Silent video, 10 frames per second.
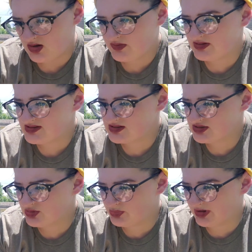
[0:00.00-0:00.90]
oh, this is
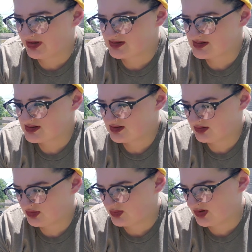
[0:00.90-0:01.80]
two plants.
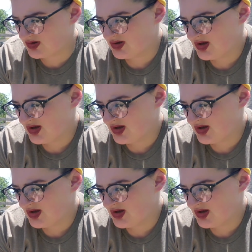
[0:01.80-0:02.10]
Cool.